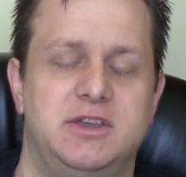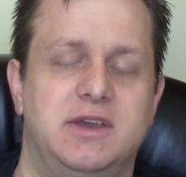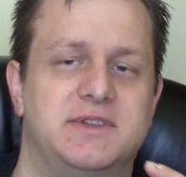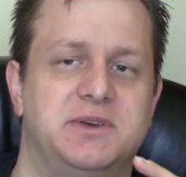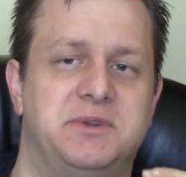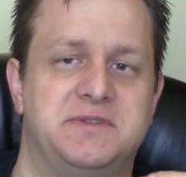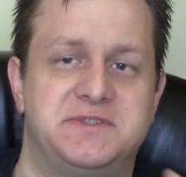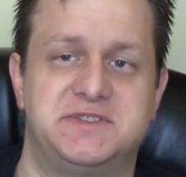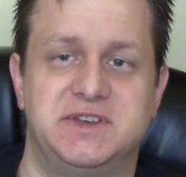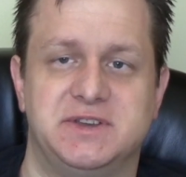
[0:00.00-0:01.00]
have a limit of
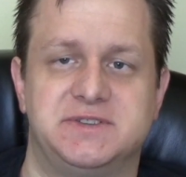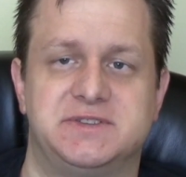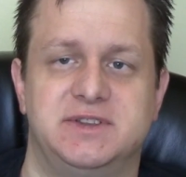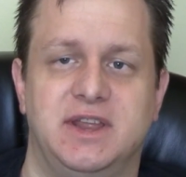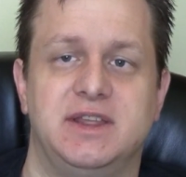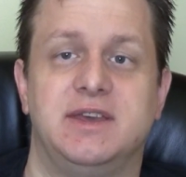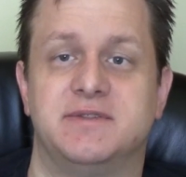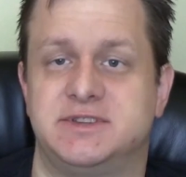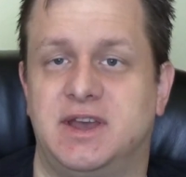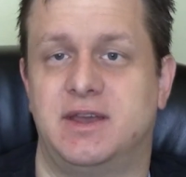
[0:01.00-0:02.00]
6 in any
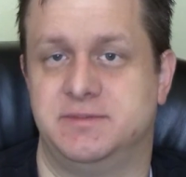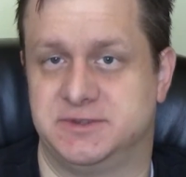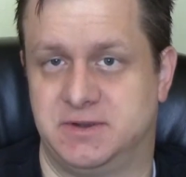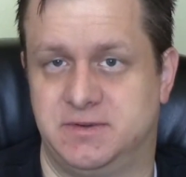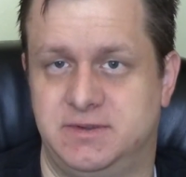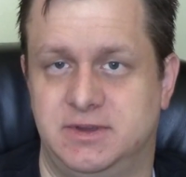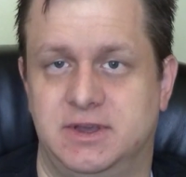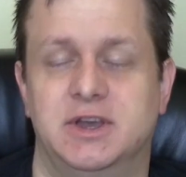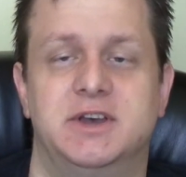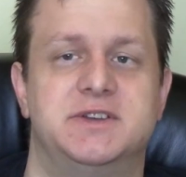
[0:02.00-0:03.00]
given time zone.
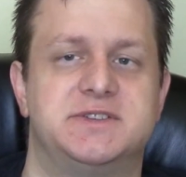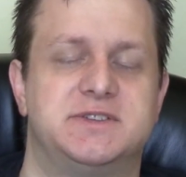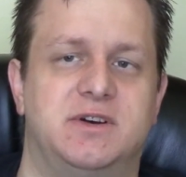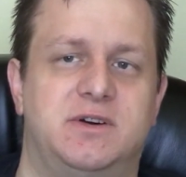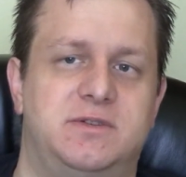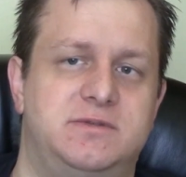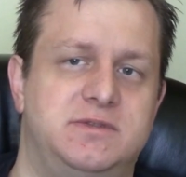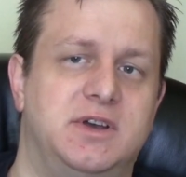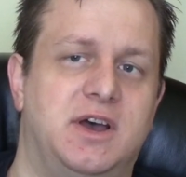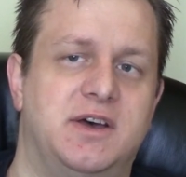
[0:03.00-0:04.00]
So
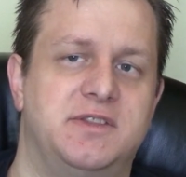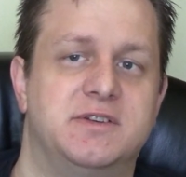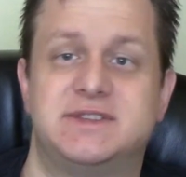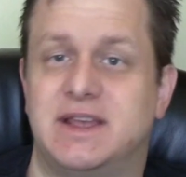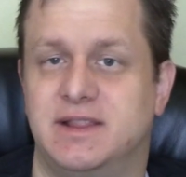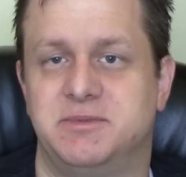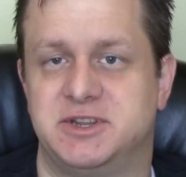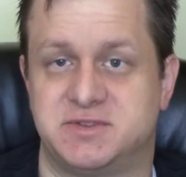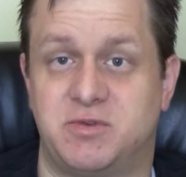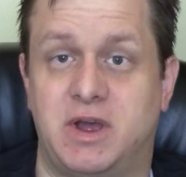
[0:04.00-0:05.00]
there's that limit
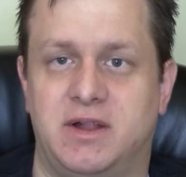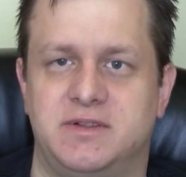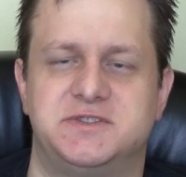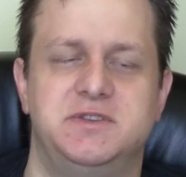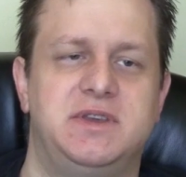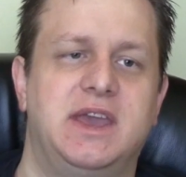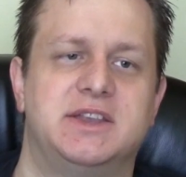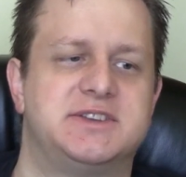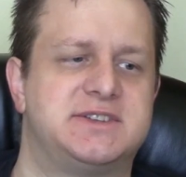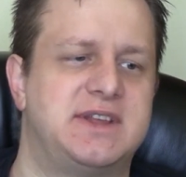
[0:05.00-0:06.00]
as well. So you
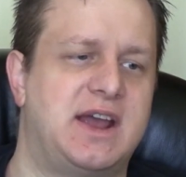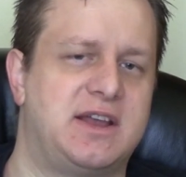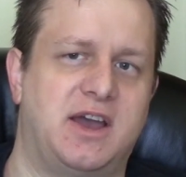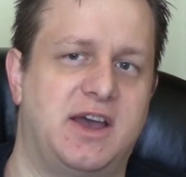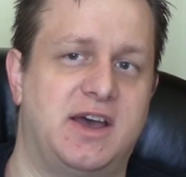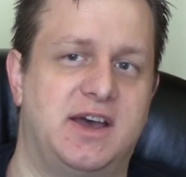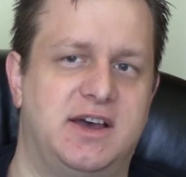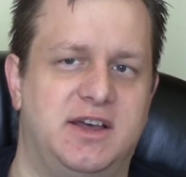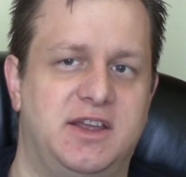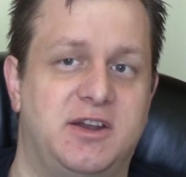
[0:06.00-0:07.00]
can't just stack
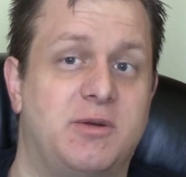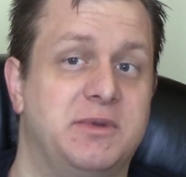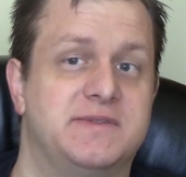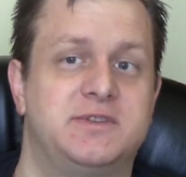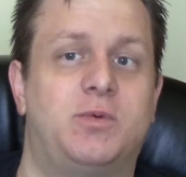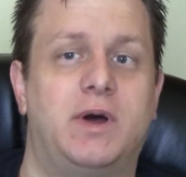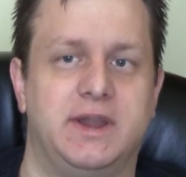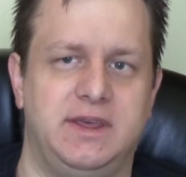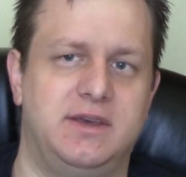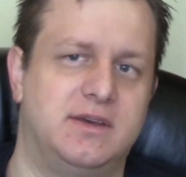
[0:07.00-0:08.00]
an army of
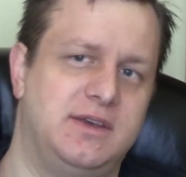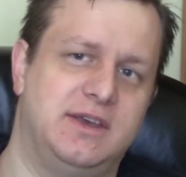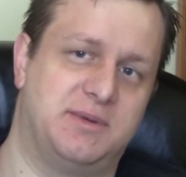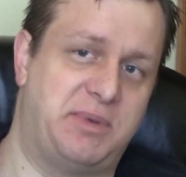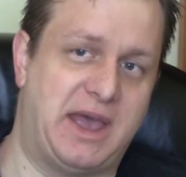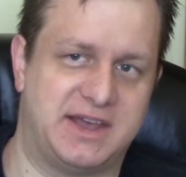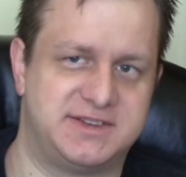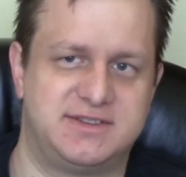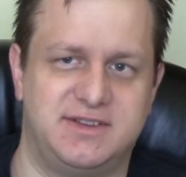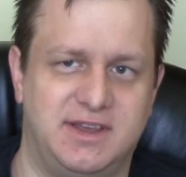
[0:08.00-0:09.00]
20 in the
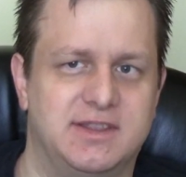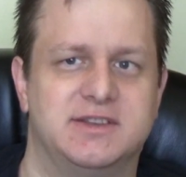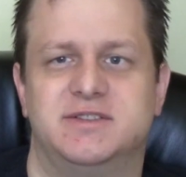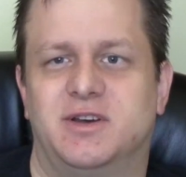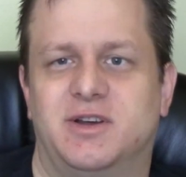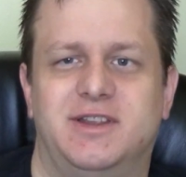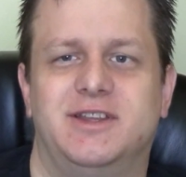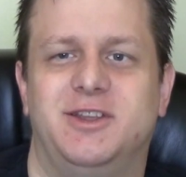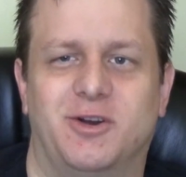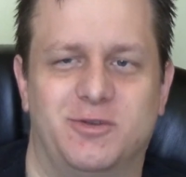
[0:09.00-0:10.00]
past and then
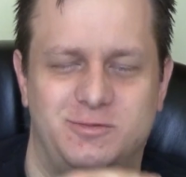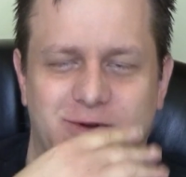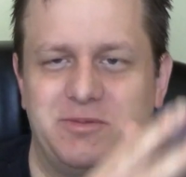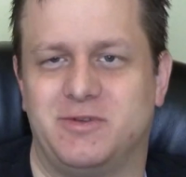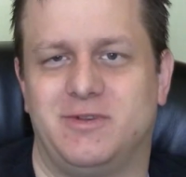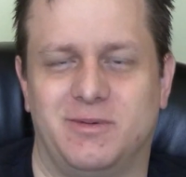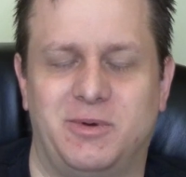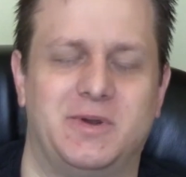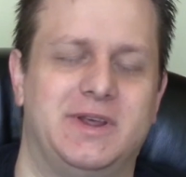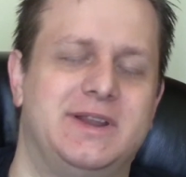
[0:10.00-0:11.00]
rip through your
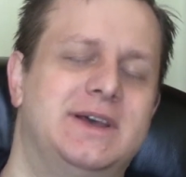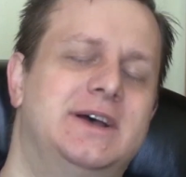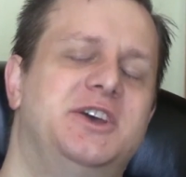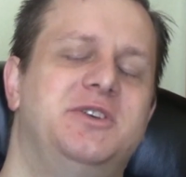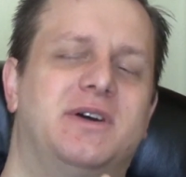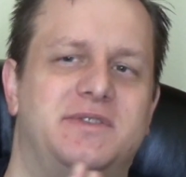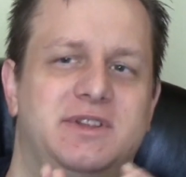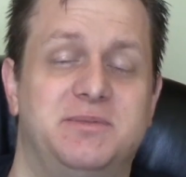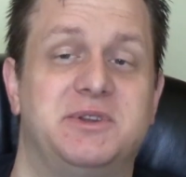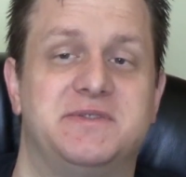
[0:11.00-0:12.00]
opponent. You have a
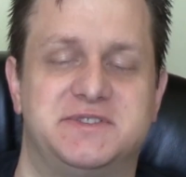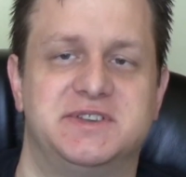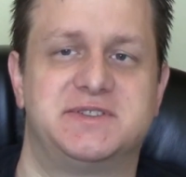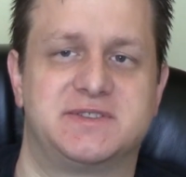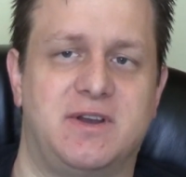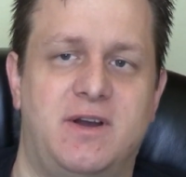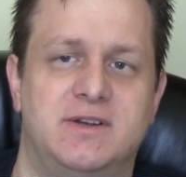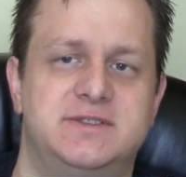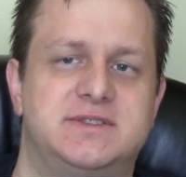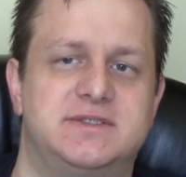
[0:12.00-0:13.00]
limit of 6
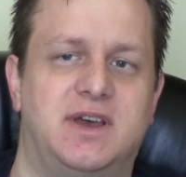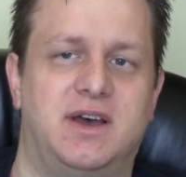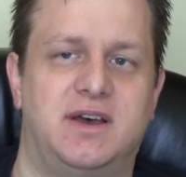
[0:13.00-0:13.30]
cards,